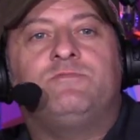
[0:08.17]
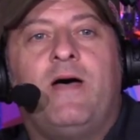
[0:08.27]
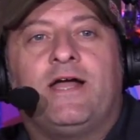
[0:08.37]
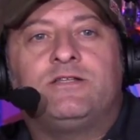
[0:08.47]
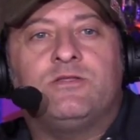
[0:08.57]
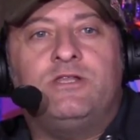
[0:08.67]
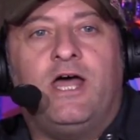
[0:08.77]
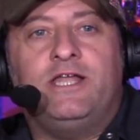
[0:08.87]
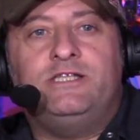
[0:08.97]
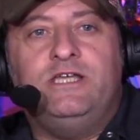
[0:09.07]
back to the
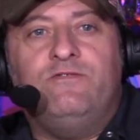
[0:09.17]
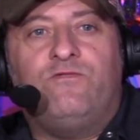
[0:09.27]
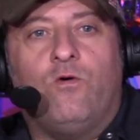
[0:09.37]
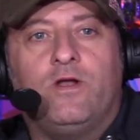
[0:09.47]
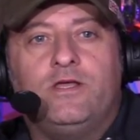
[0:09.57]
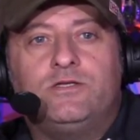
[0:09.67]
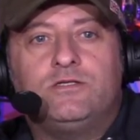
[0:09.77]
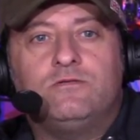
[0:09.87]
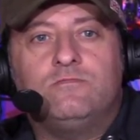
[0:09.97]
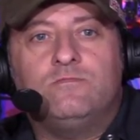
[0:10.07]

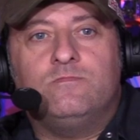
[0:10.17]
1940s.